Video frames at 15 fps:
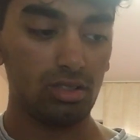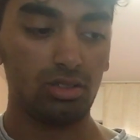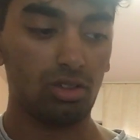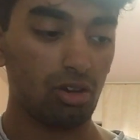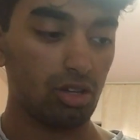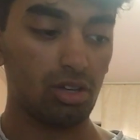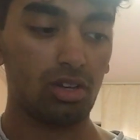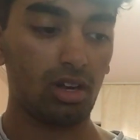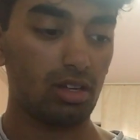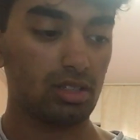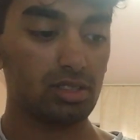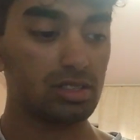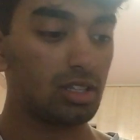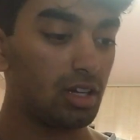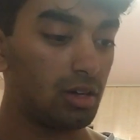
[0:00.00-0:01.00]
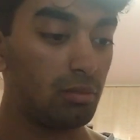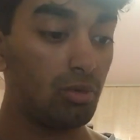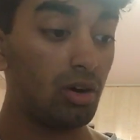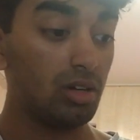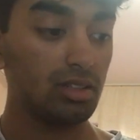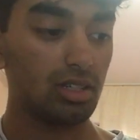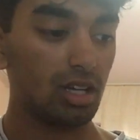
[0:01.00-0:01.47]
you got
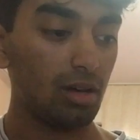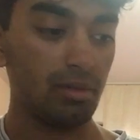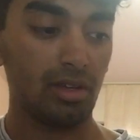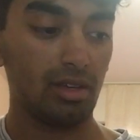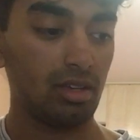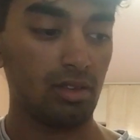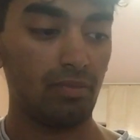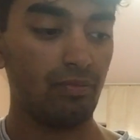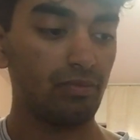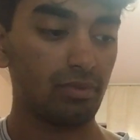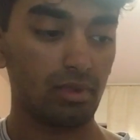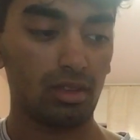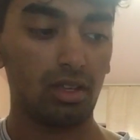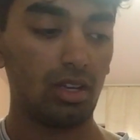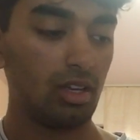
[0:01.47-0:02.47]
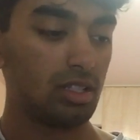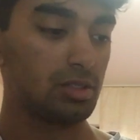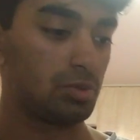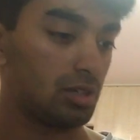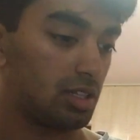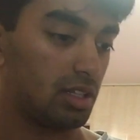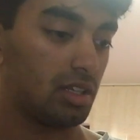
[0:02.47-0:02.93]
someone coming,
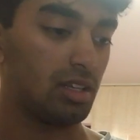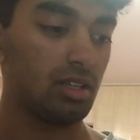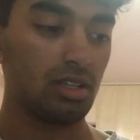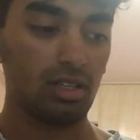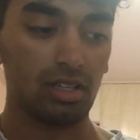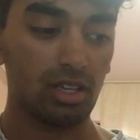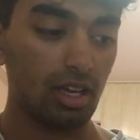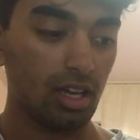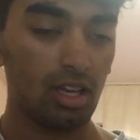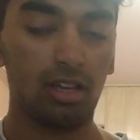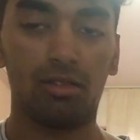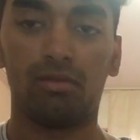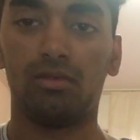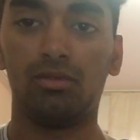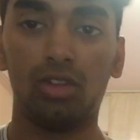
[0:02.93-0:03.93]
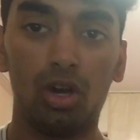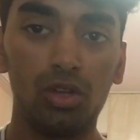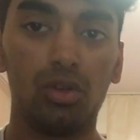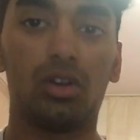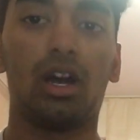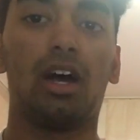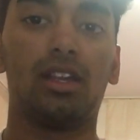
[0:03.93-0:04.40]
spitting game, know
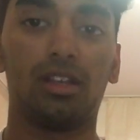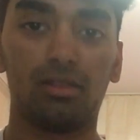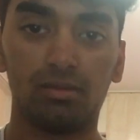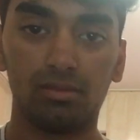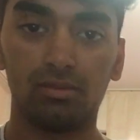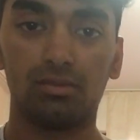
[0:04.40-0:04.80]
you got it.